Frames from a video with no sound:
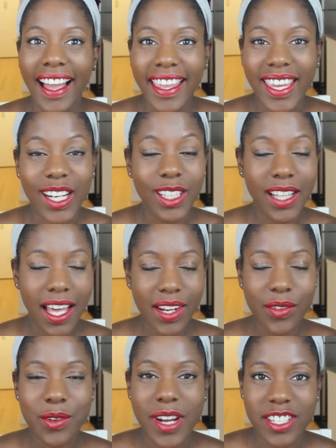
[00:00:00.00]
I get a lot
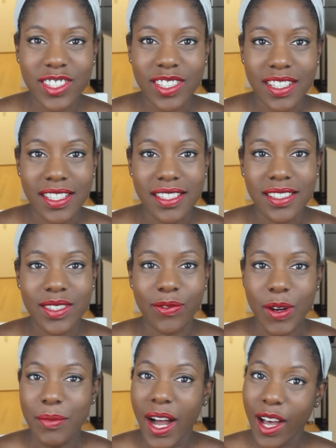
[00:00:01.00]
of questions
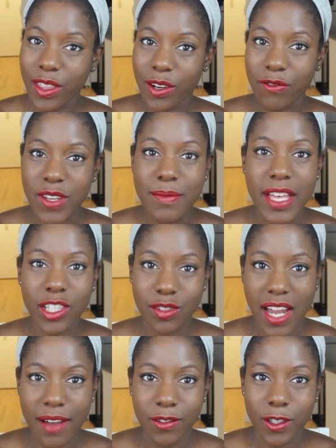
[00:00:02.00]
from other female
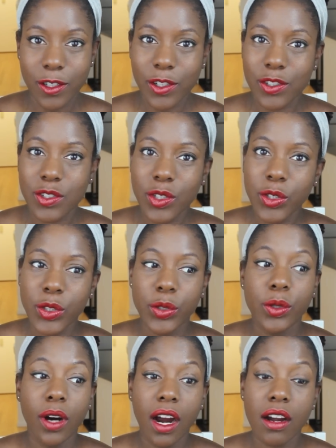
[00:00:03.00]
travelers
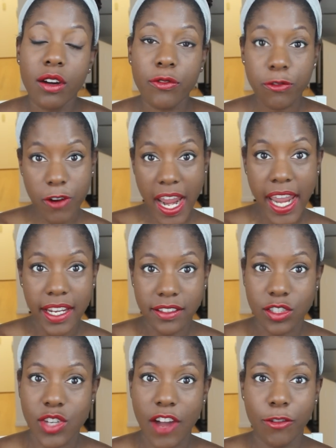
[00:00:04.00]
who are afraid
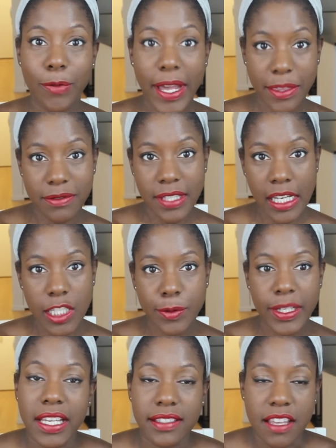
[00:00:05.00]
to travel by themselves
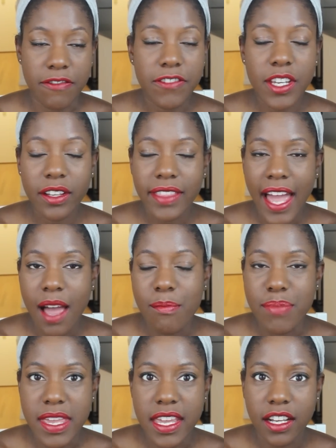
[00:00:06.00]
because they feel
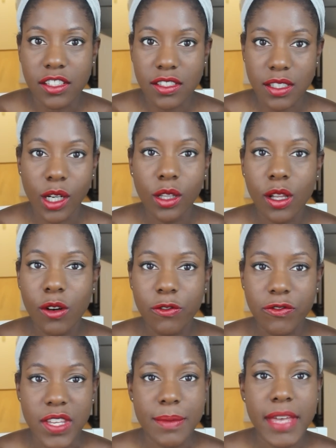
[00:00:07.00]
that being a solo
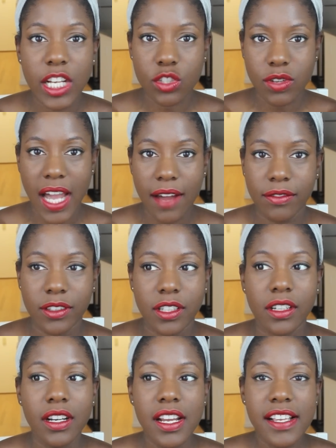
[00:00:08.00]
female
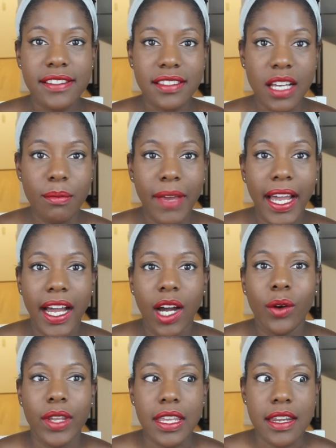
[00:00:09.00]
traveler
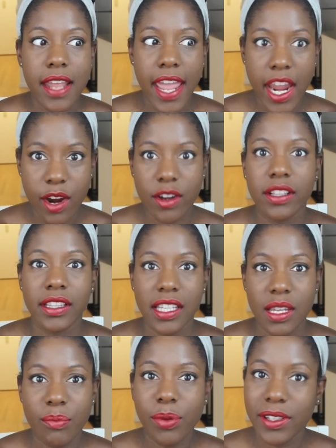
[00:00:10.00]
somehow
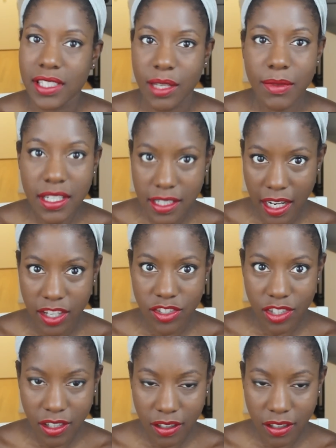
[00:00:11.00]
inherently puts them in danger.